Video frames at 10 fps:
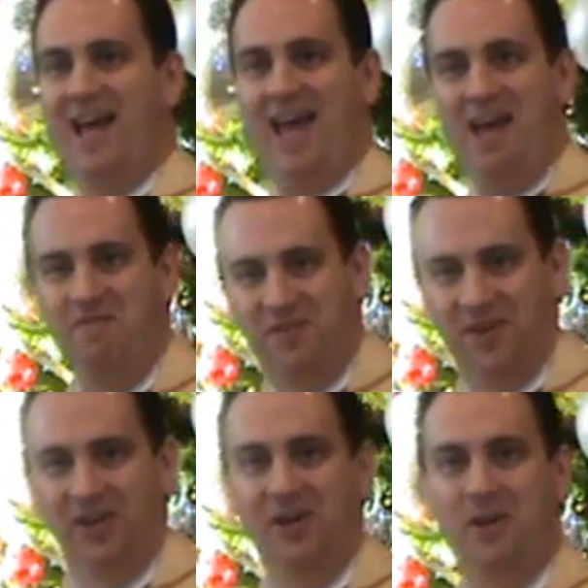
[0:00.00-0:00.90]

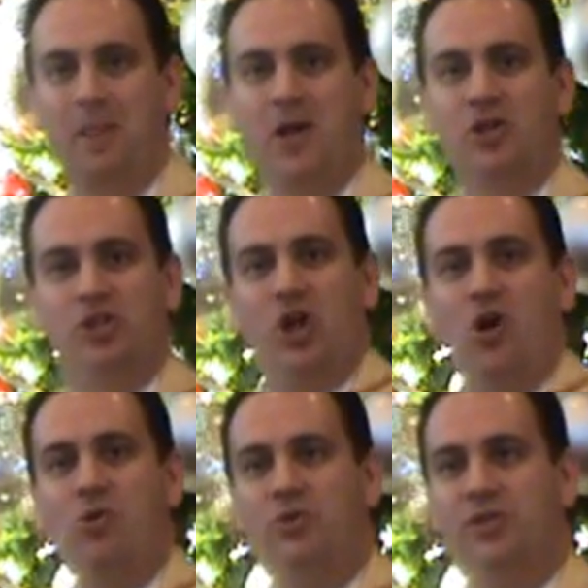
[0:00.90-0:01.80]
ever
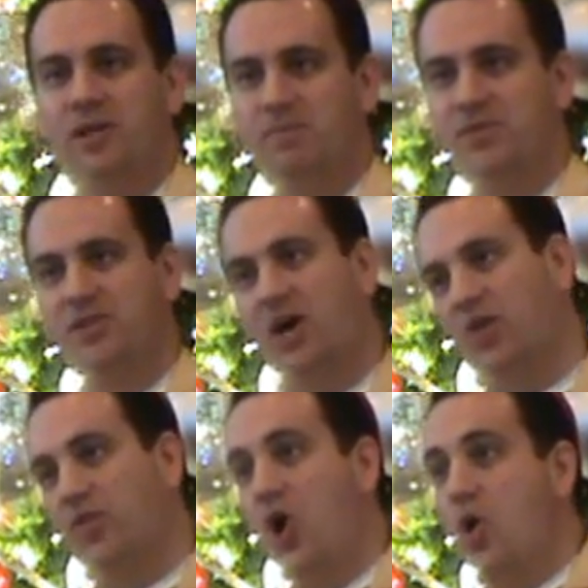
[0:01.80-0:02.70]
shows
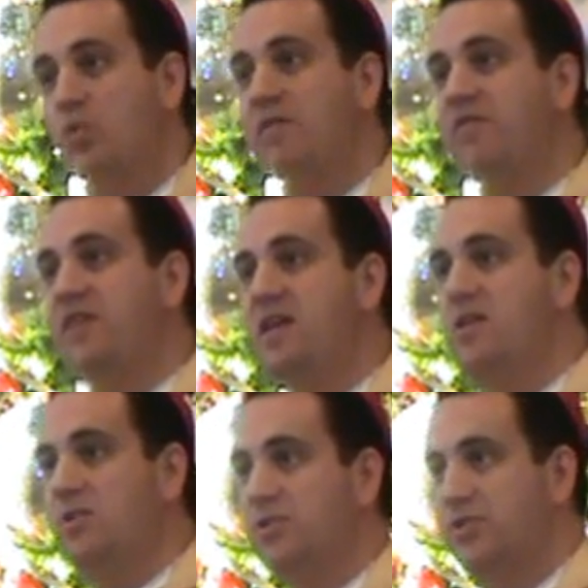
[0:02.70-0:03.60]
himself,
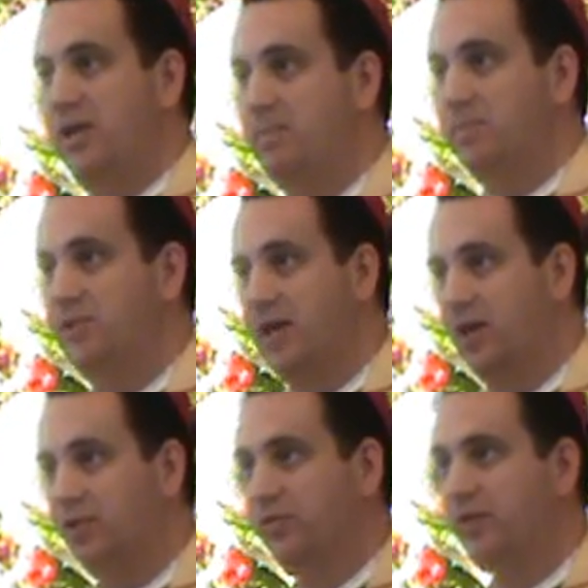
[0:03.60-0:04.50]
reveals
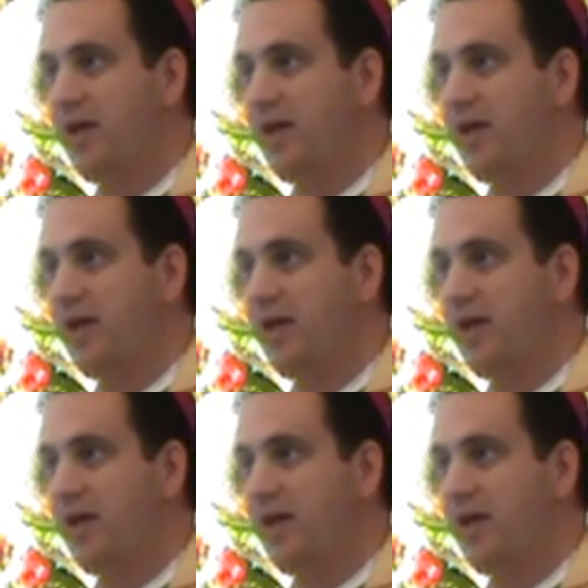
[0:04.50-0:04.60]
himself